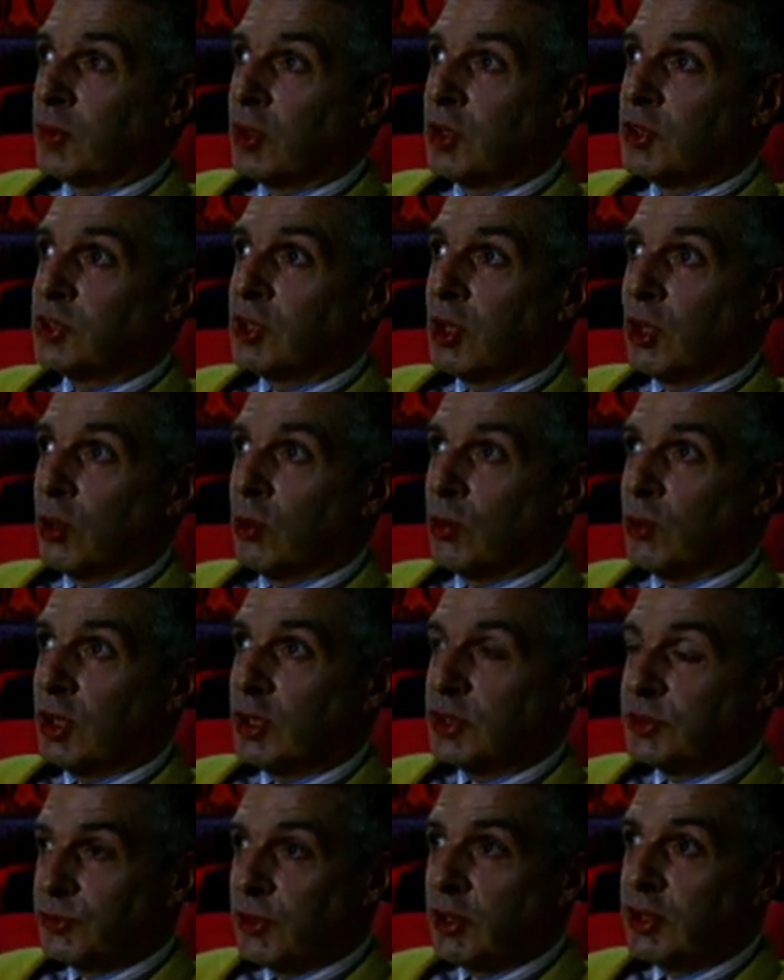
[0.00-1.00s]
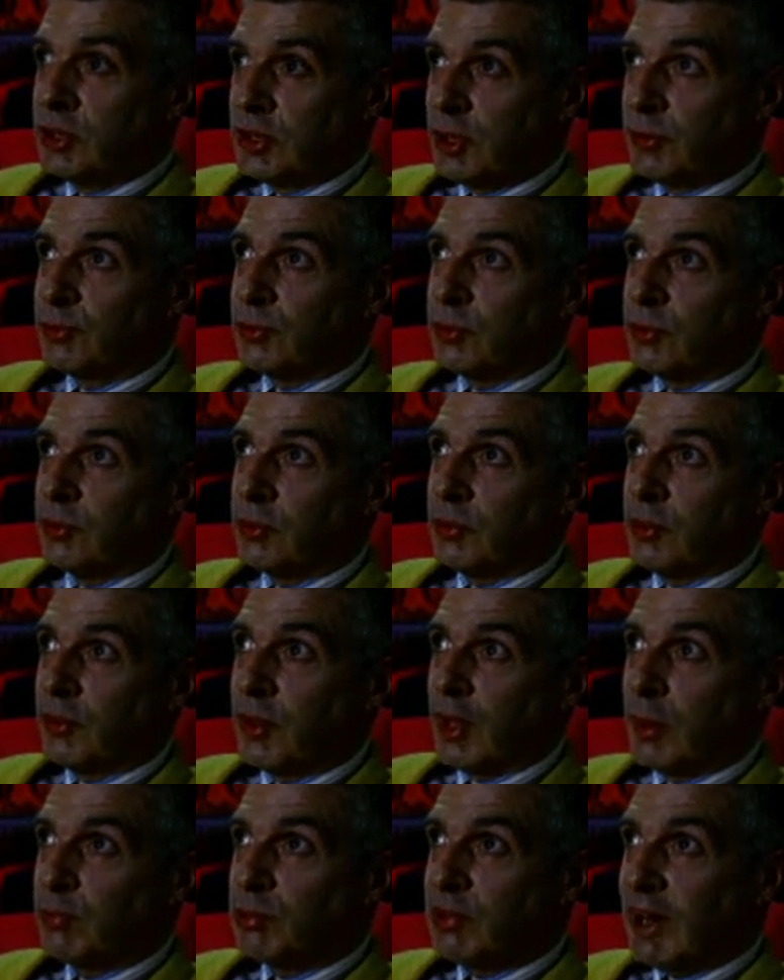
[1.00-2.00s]
So it's very different.
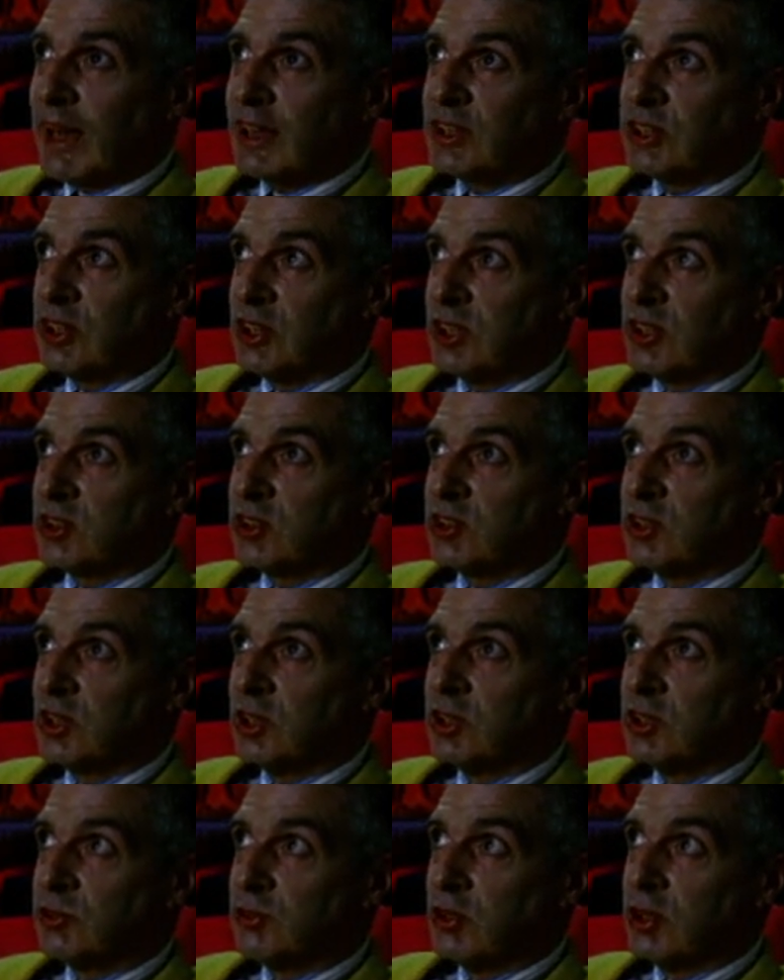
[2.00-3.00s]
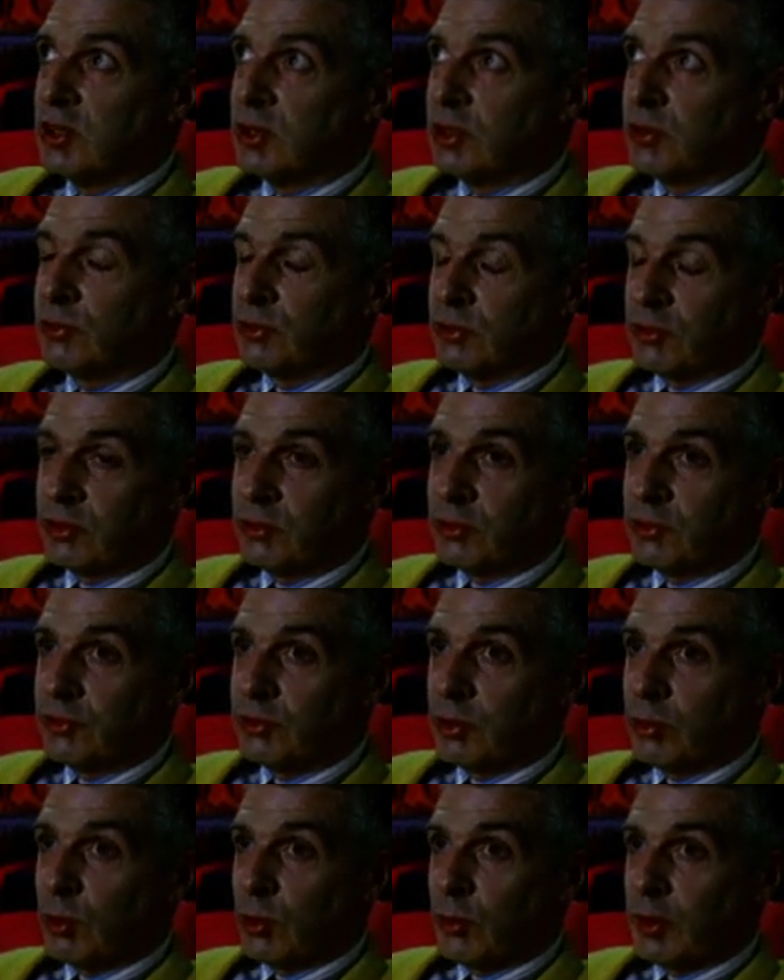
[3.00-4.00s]
Their practice is very different
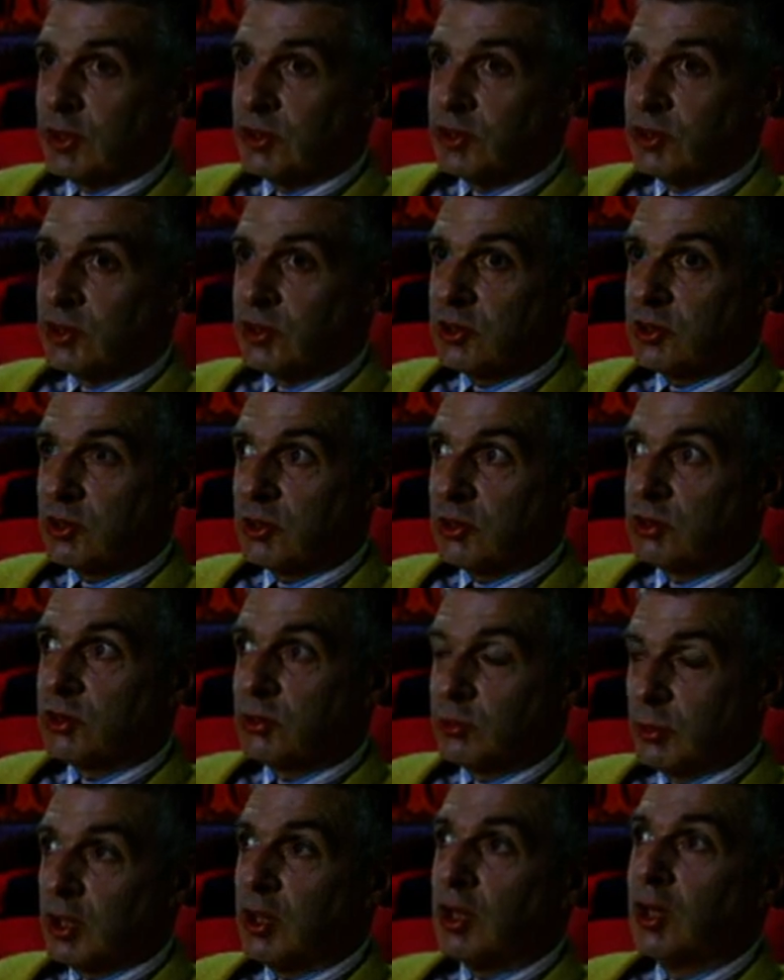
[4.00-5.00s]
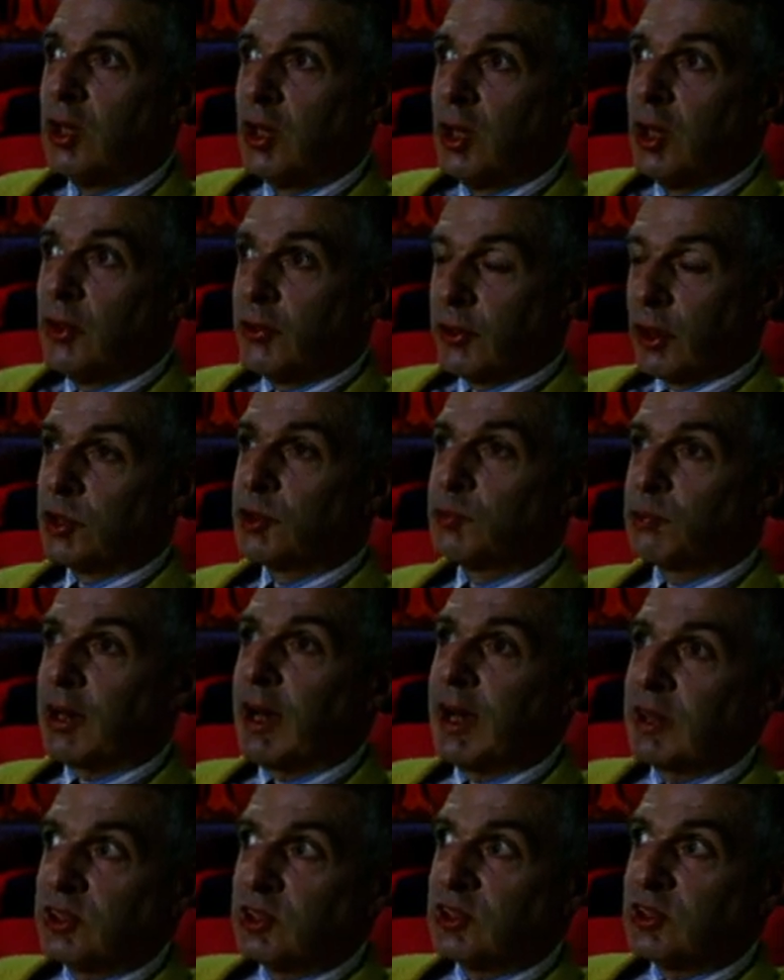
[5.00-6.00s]
from Oasis. And to me, those
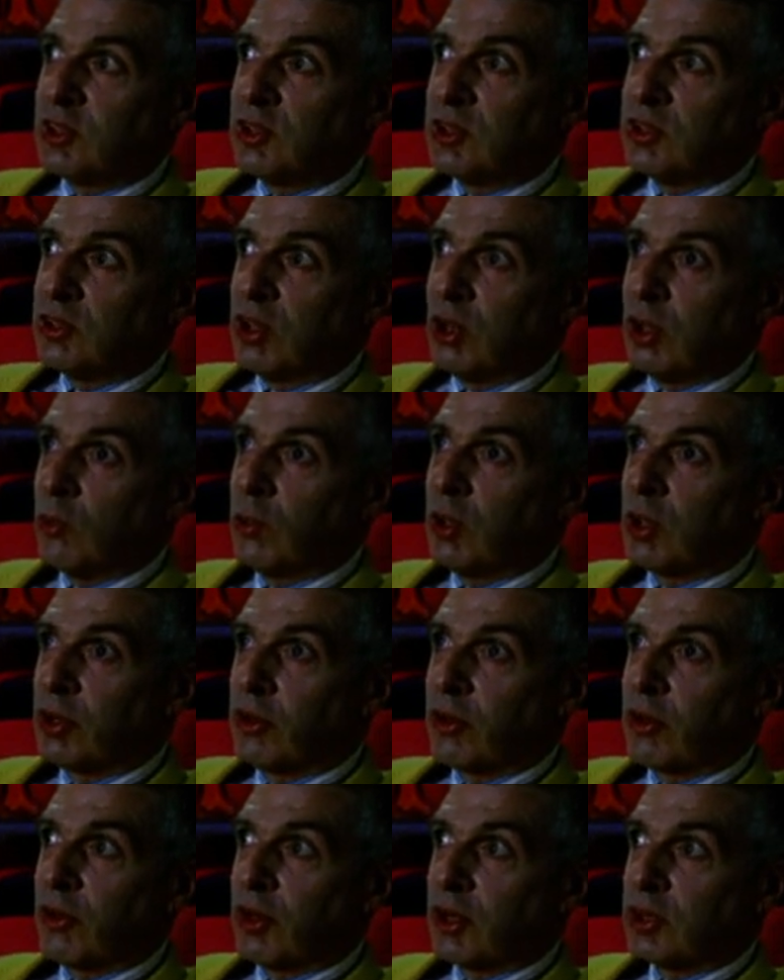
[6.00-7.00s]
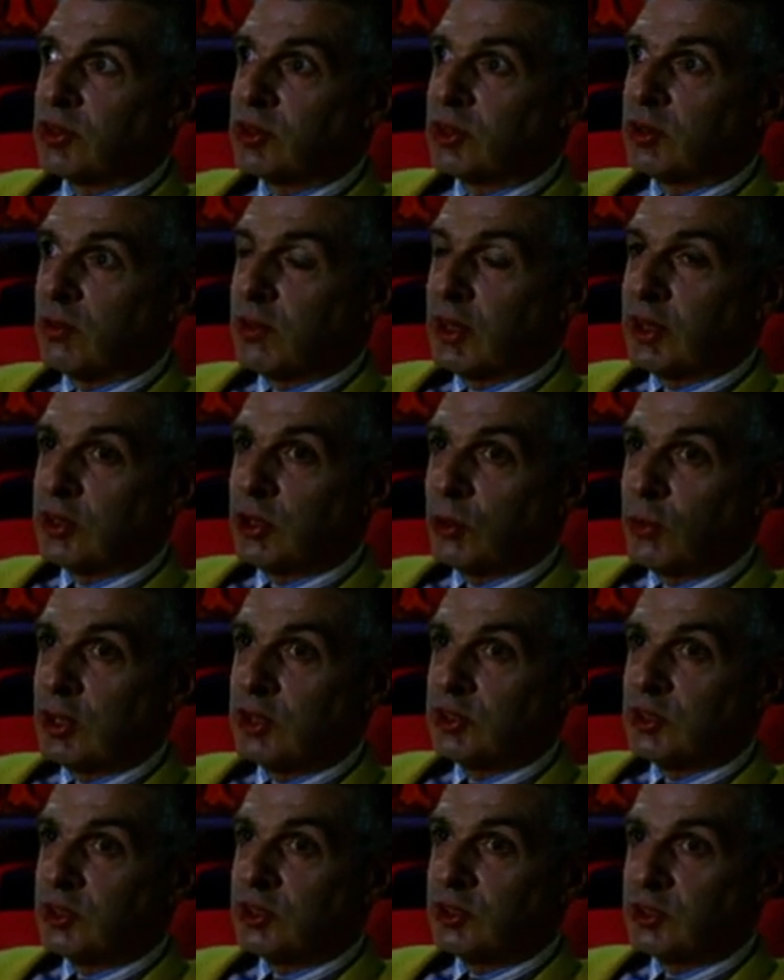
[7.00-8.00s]
practices are one of the things that have let
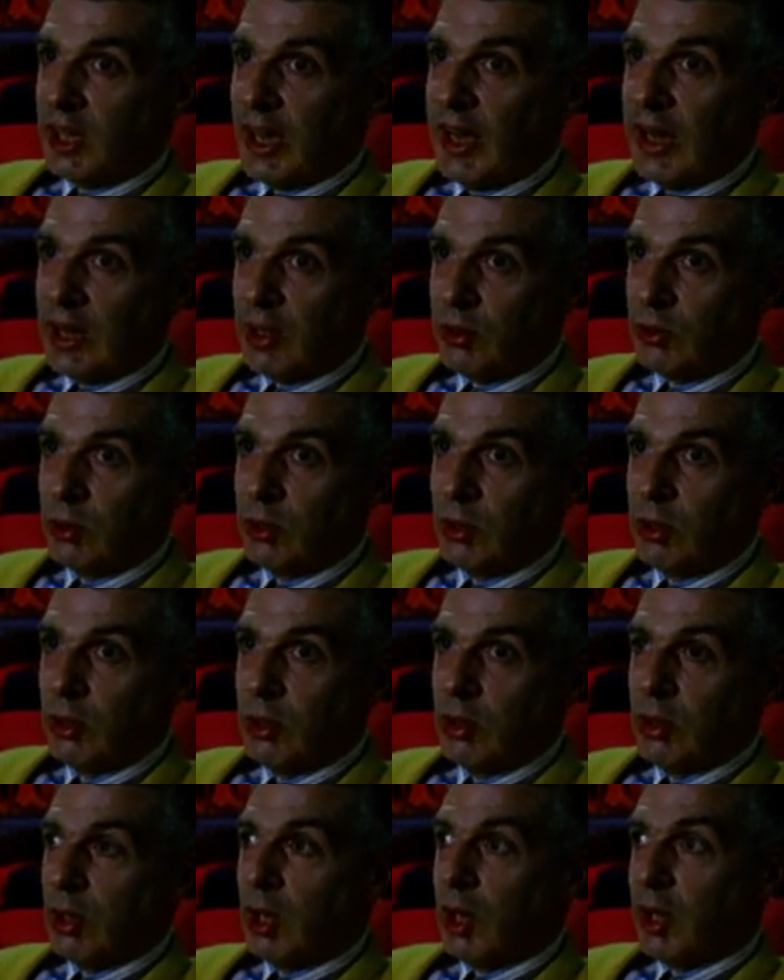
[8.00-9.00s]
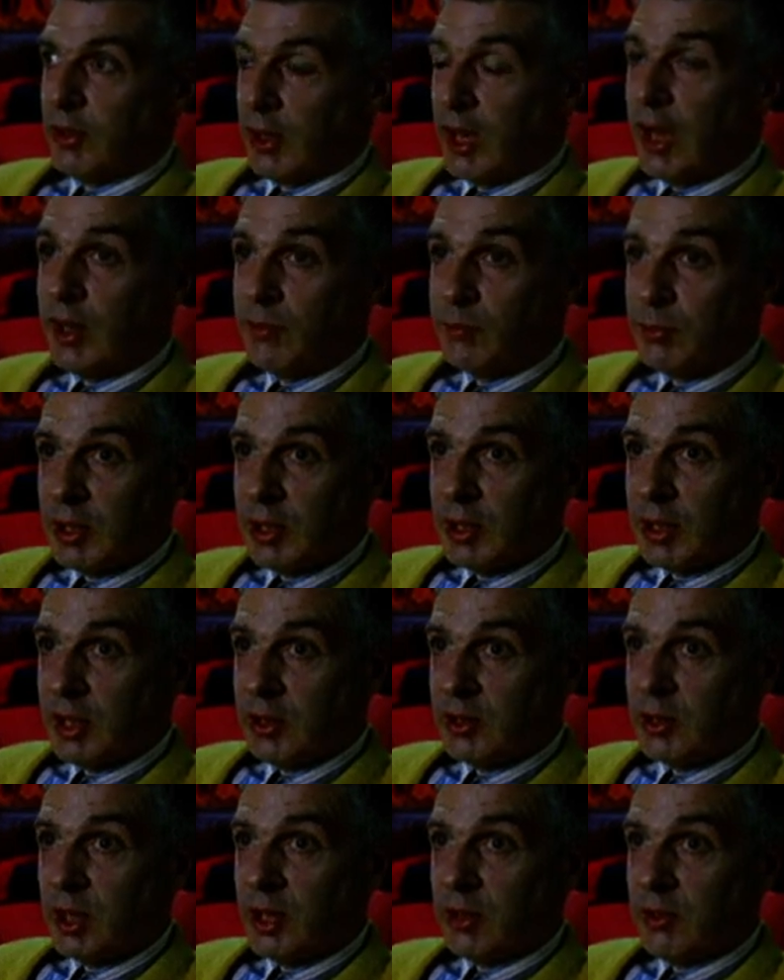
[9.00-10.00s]
Oasis down. And they have been
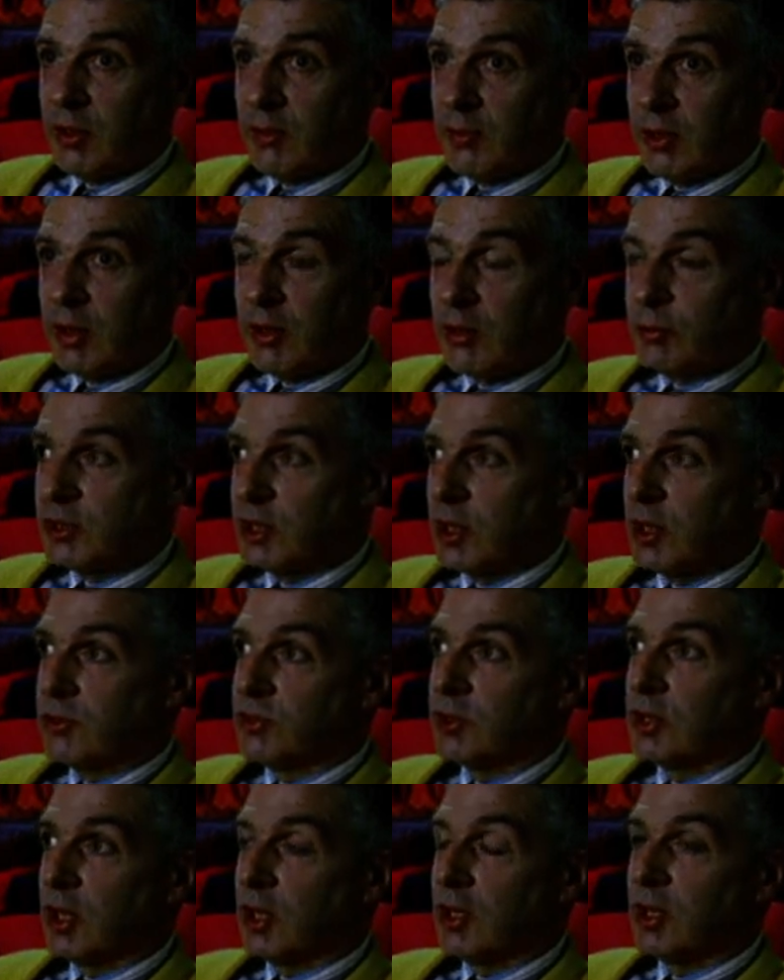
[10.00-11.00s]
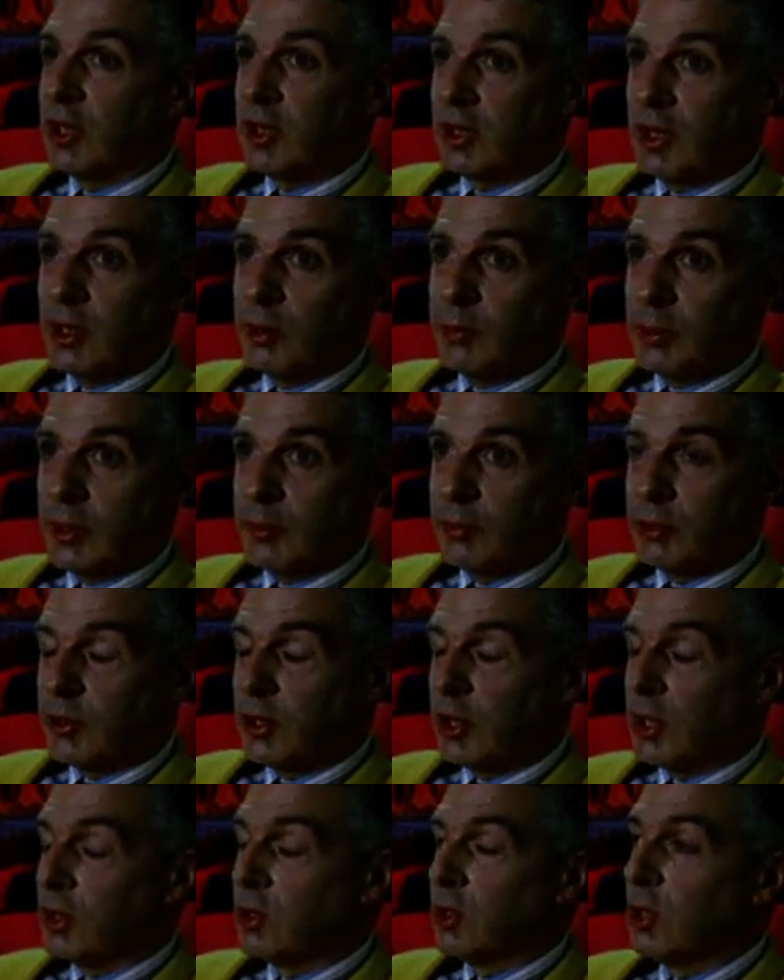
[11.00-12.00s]
let down. They've let themselves down and let other people
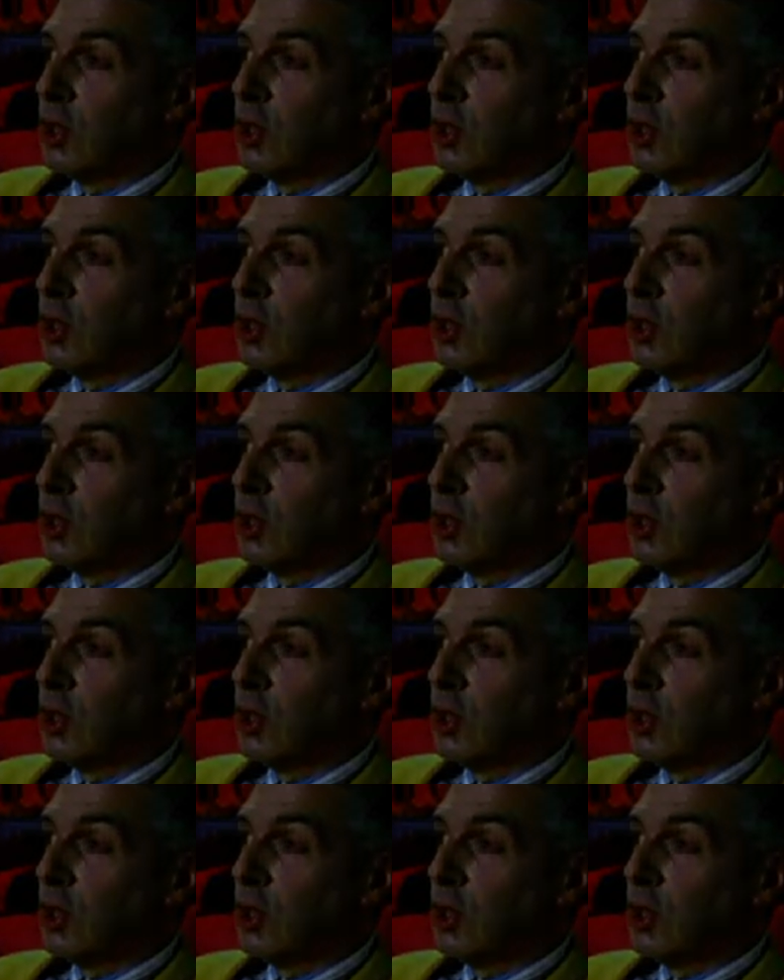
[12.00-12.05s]
down.